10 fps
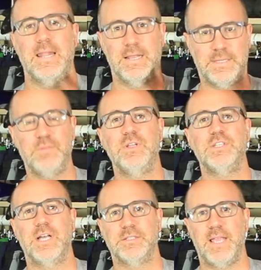And I did
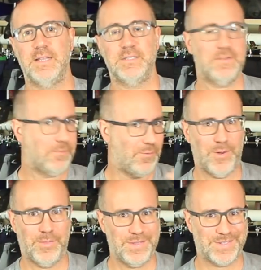reach out to Henty for
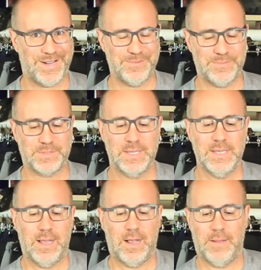all these items.
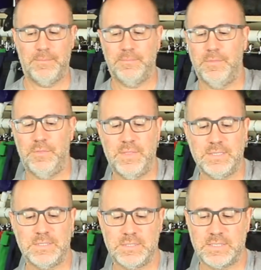
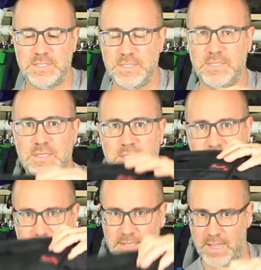This, since it does
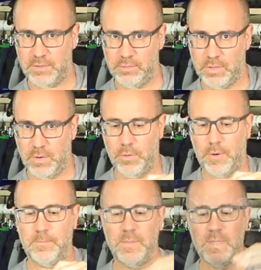hang down lower,